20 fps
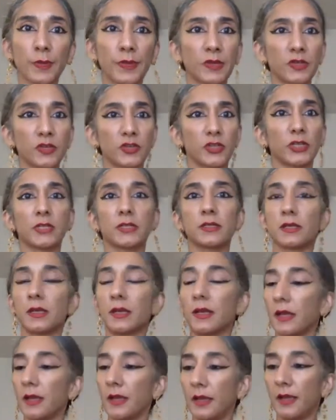I mean,
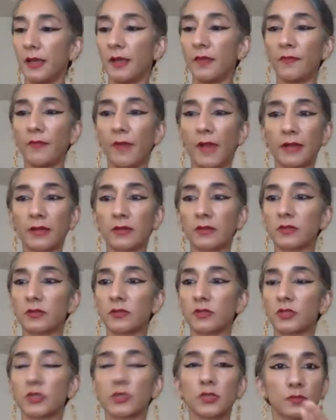she's, in fact,
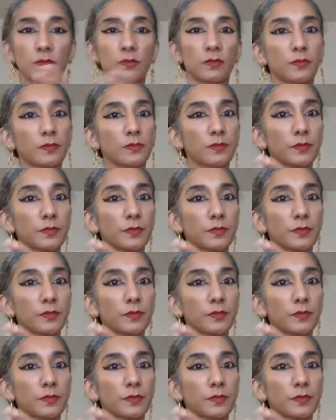just